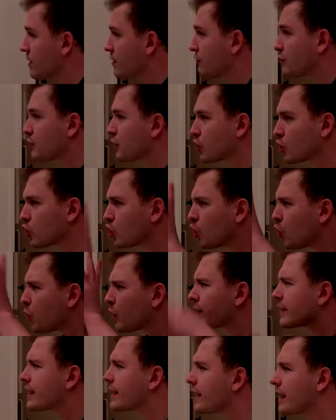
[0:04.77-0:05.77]
for their
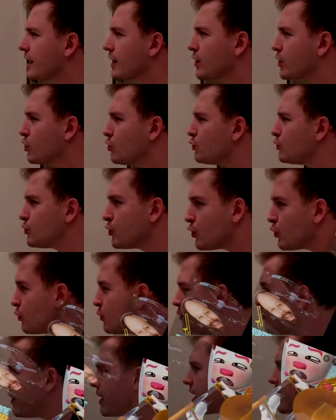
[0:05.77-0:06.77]
quirky
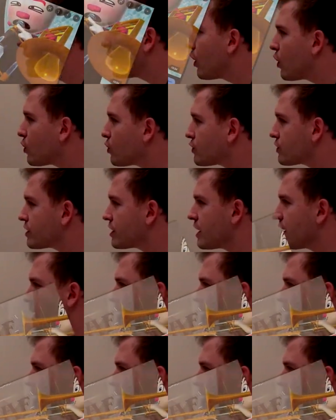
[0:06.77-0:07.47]
YouTube videos